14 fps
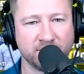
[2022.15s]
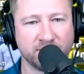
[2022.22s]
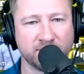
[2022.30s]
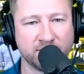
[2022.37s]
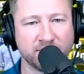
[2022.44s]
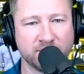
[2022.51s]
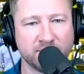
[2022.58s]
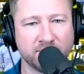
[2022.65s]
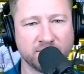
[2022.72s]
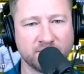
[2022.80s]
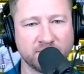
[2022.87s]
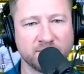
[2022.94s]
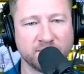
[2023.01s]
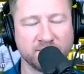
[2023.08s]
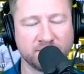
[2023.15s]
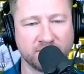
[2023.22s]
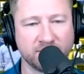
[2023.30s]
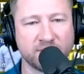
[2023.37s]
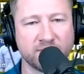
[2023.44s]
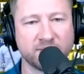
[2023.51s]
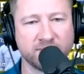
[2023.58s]

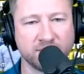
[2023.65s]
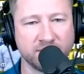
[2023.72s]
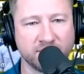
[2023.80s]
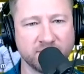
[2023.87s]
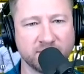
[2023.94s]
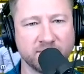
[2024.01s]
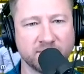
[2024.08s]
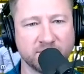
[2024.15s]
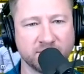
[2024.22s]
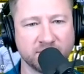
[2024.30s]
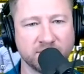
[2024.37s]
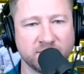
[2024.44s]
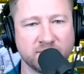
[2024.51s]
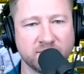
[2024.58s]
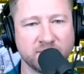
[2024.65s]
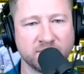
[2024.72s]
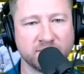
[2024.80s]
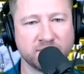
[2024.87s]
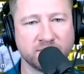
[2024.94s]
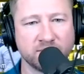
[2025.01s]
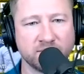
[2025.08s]

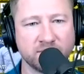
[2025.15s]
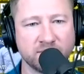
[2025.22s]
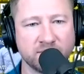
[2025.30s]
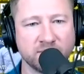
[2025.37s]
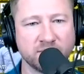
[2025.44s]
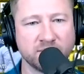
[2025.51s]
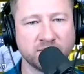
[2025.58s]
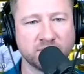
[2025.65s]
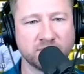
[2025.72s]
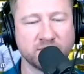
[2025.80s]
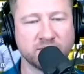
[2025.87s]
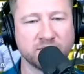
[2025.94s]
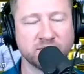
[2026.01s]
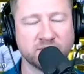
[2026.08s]
[no speech]